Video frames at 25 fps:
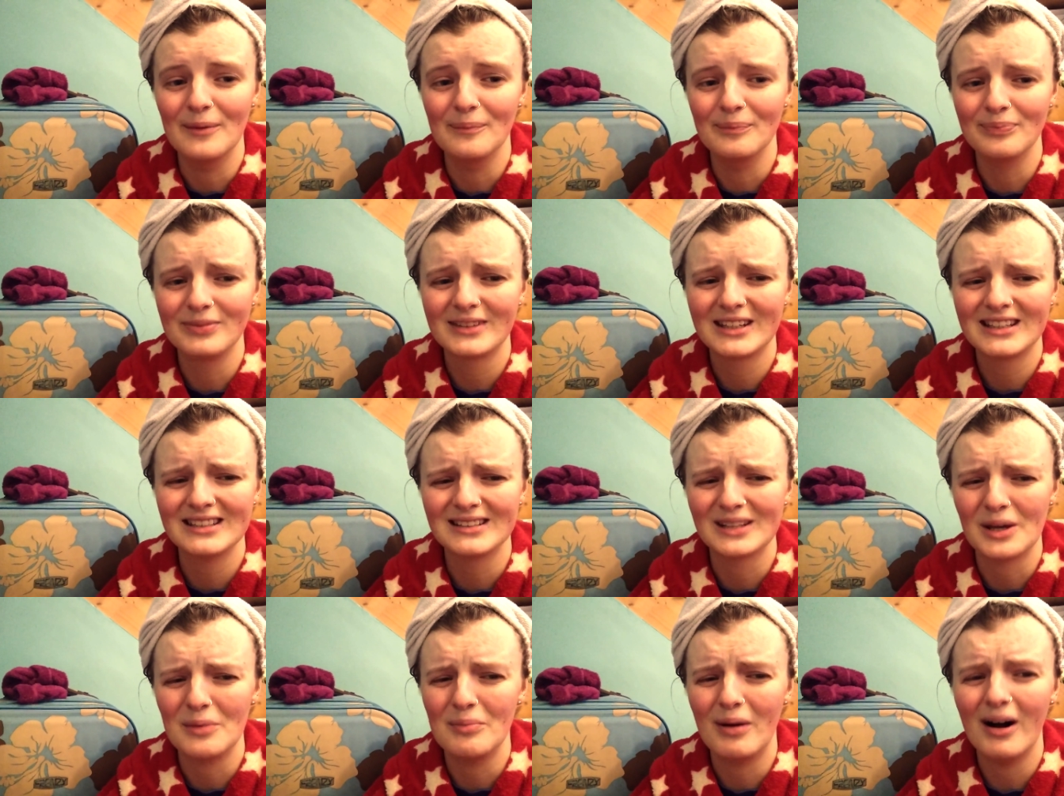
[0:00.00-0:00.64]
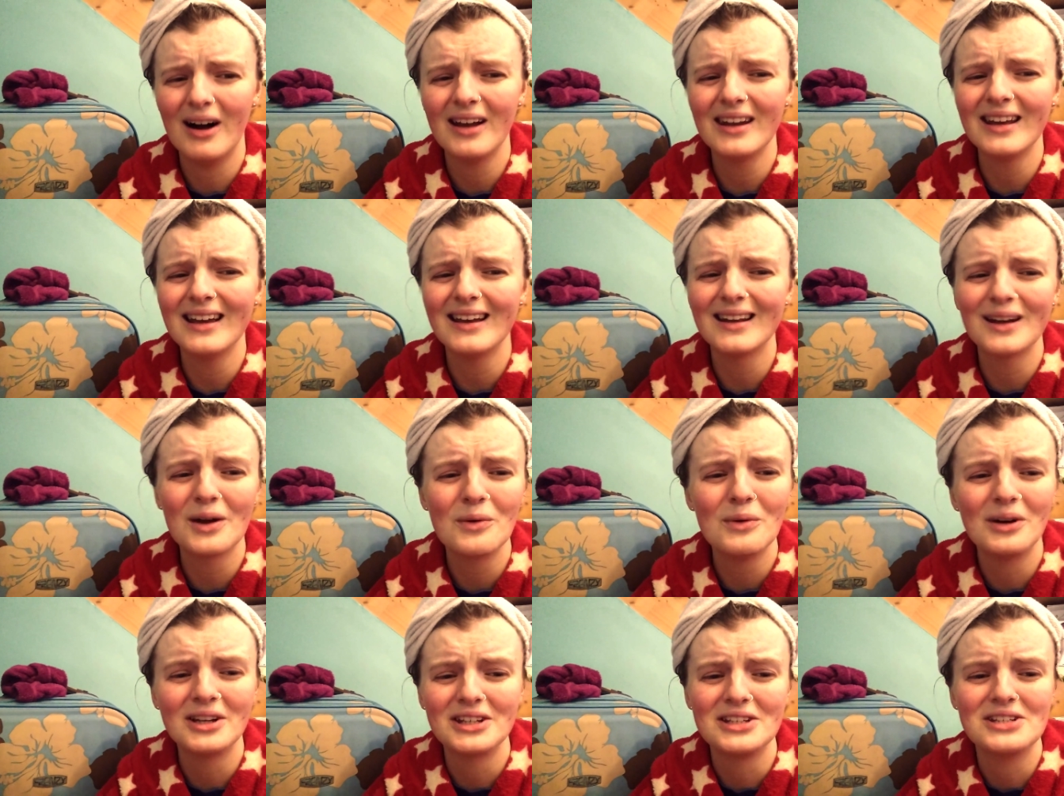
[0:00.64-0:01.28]
um, because I bought it
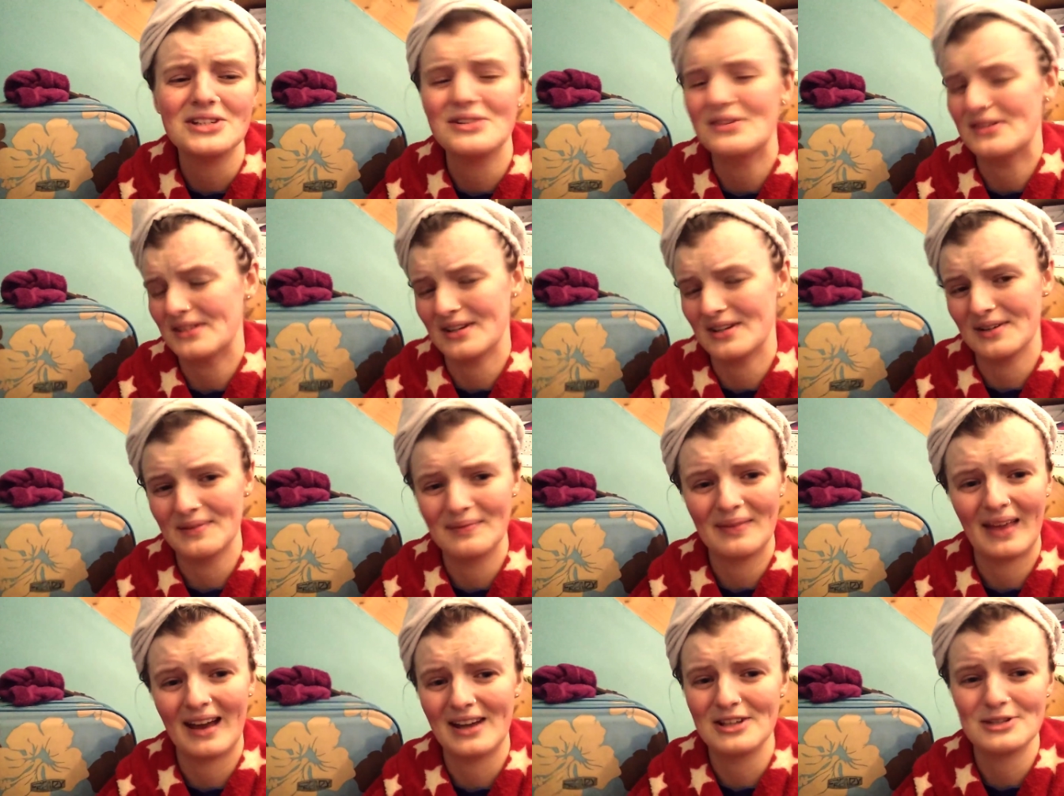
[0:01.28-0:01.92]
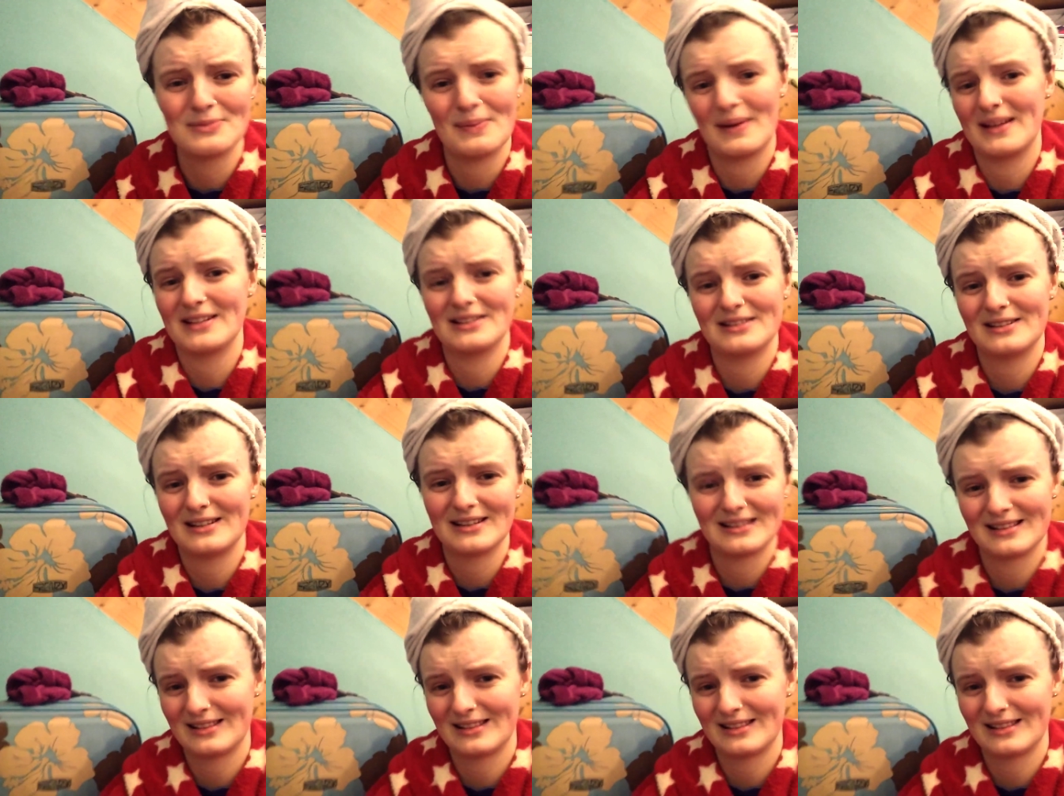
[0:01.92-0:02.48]
and I want to use it. I spent